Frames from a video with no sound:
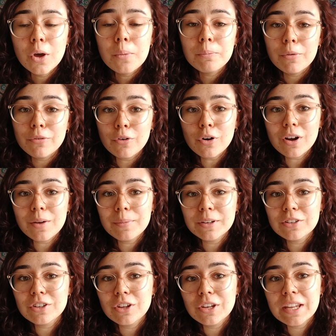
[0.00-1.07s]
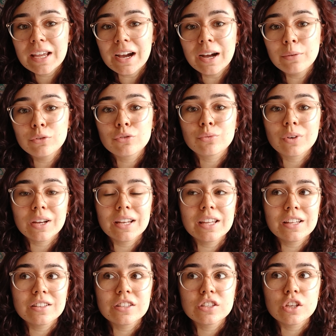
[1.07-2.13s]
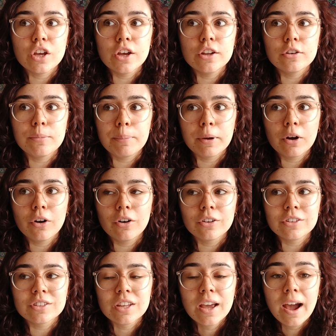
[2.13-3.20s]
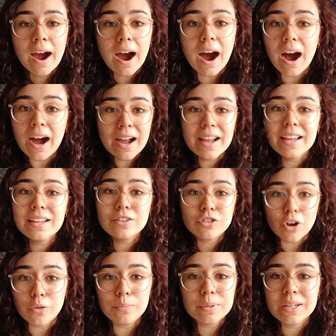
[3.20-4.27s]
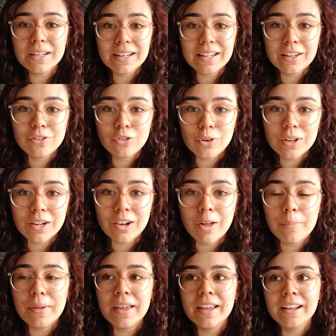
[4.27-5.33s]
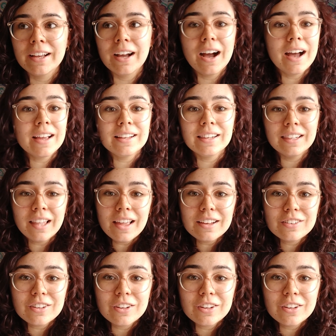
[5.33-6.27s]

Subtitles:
Before coming to uni, I was really concerned because I don't particularly enjoy clubbing. I like to